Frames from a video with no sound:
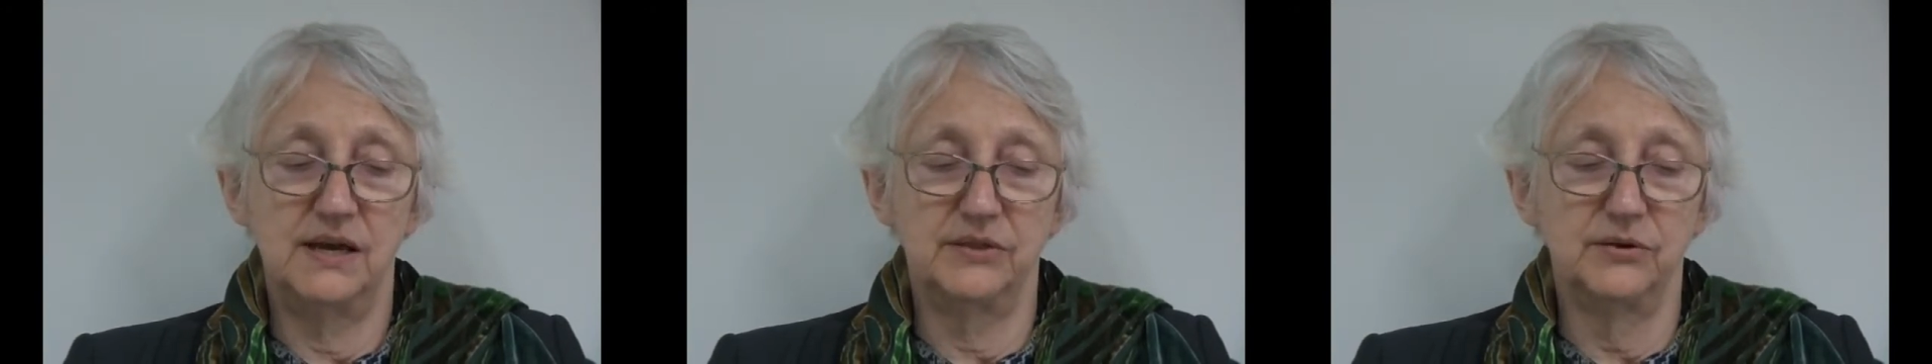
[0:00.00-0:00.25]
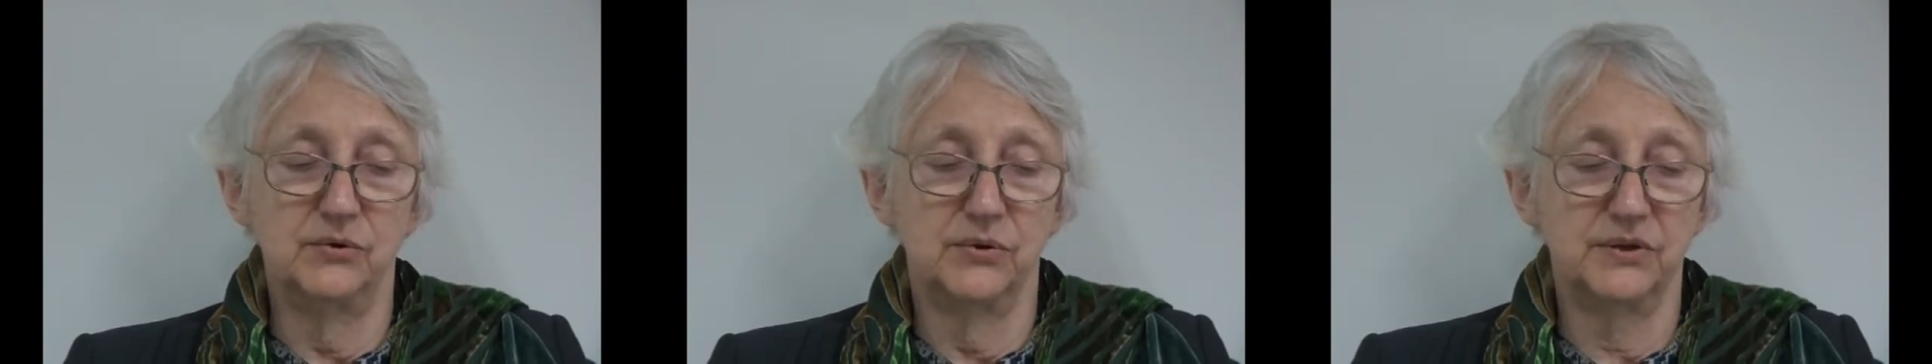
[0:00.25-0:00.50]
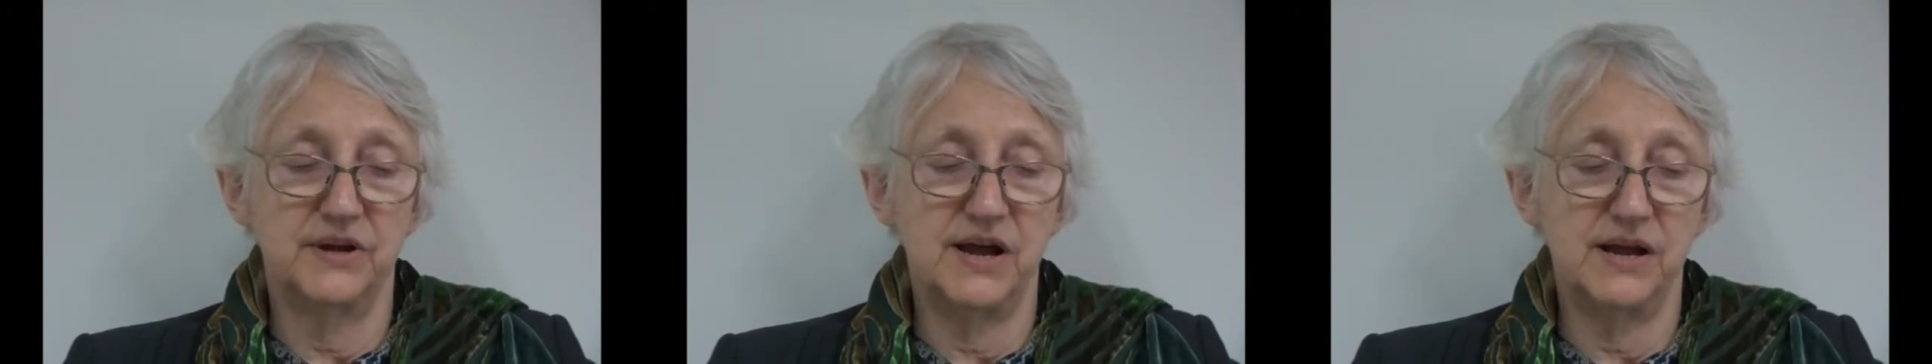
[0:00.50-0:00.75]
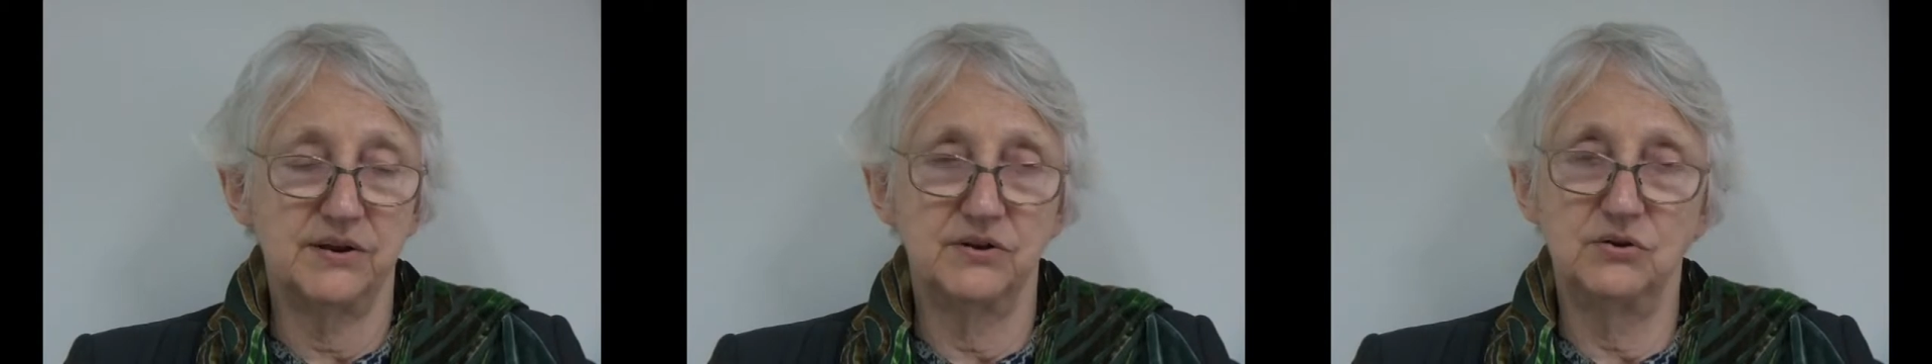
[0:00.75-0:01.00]
and the Northern
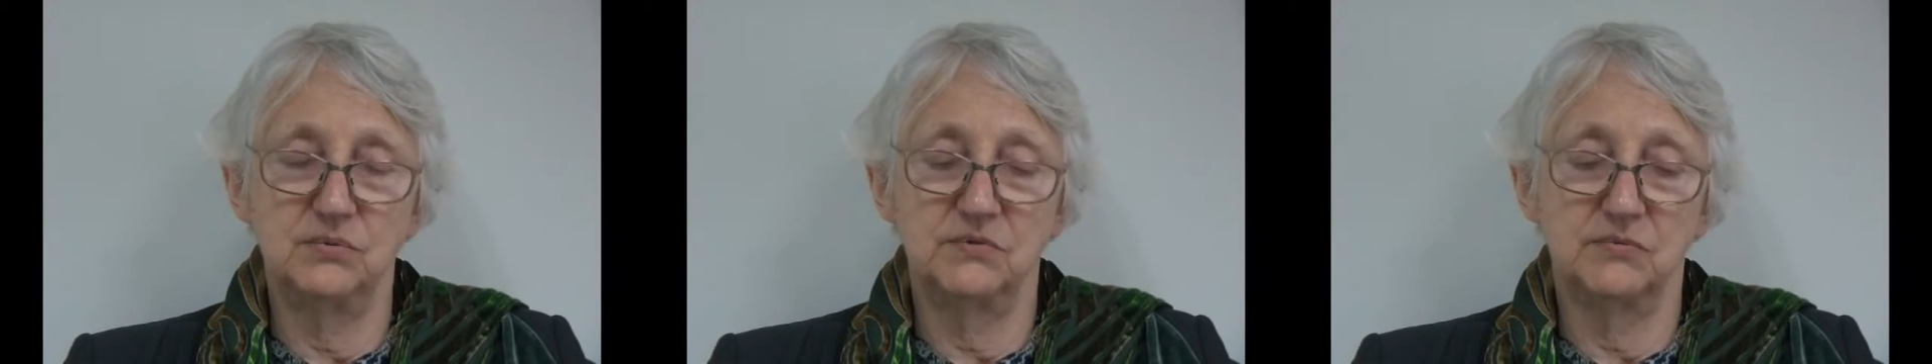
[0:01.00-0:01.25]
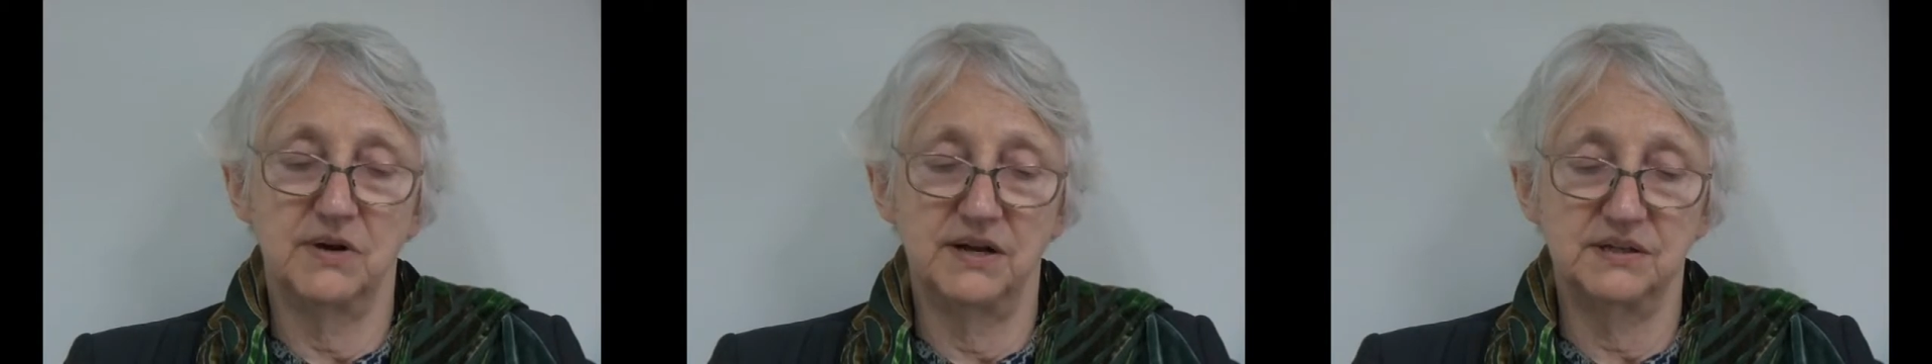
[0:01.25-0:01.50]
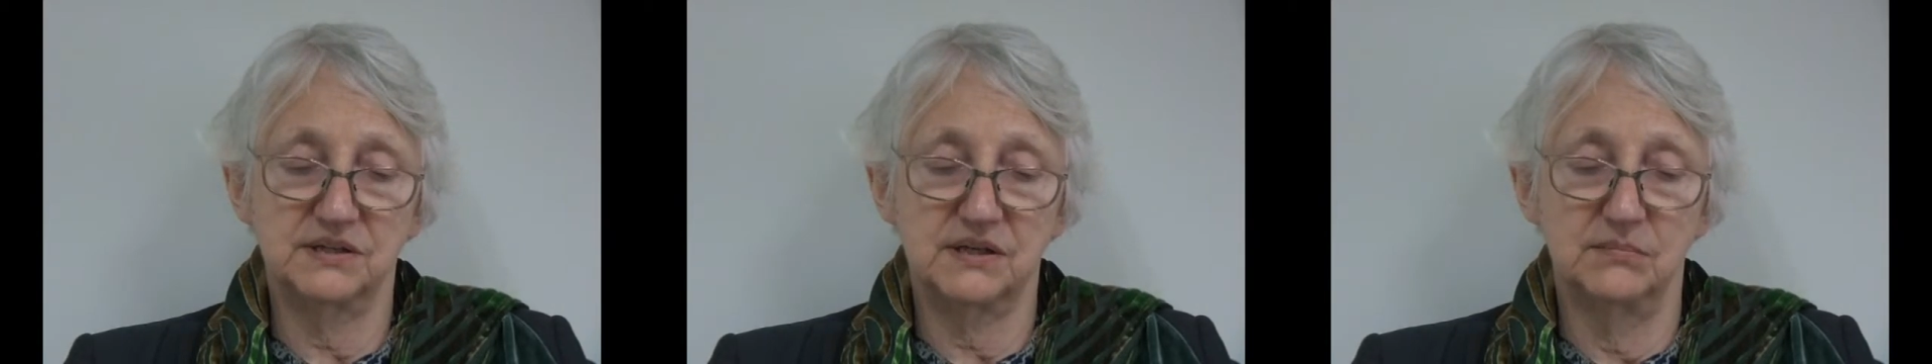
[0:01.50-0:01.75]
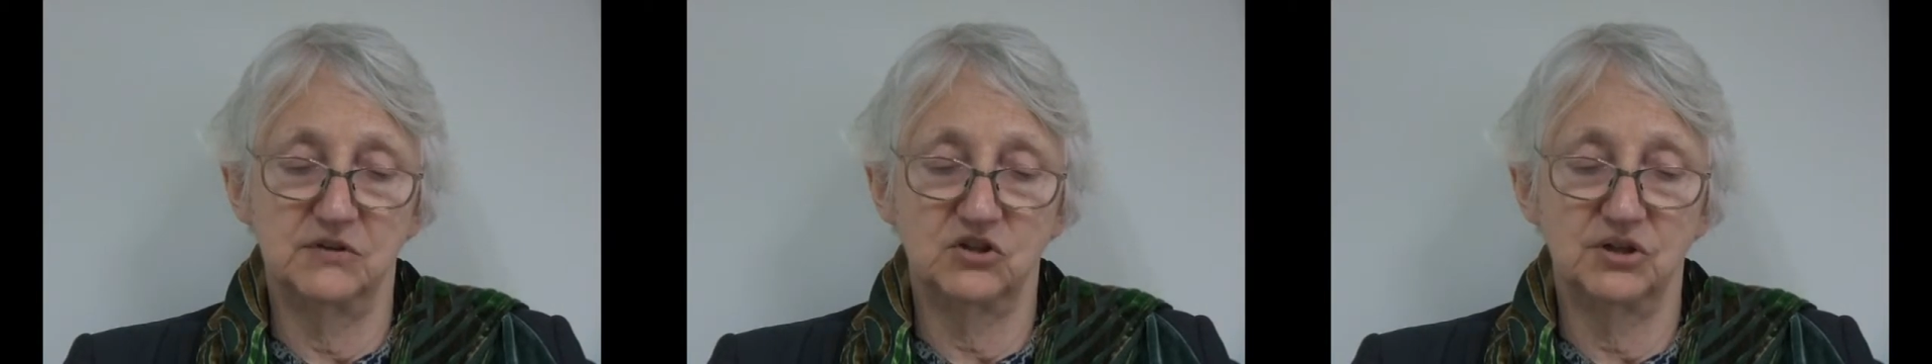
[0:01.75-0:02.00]
Ireland Human
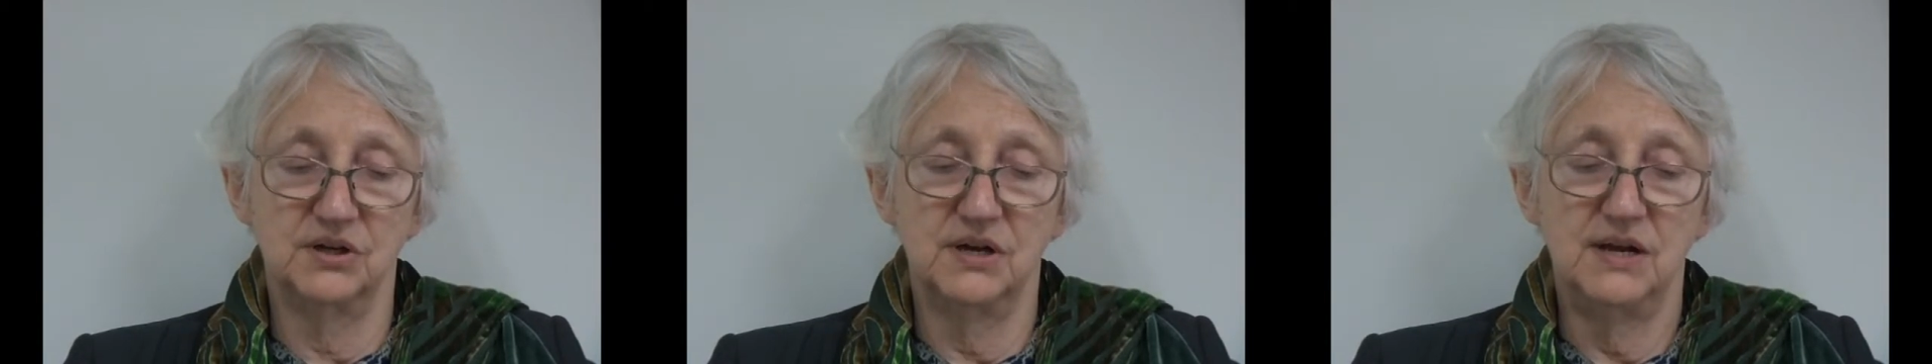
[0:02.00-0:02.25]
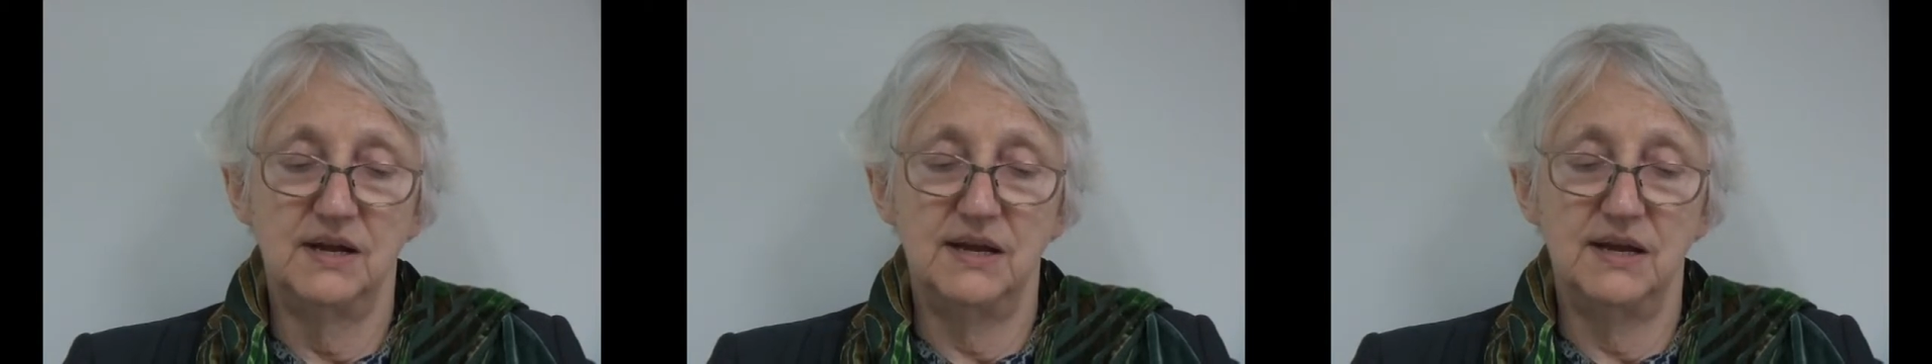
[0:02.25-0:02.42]
Rights Commission,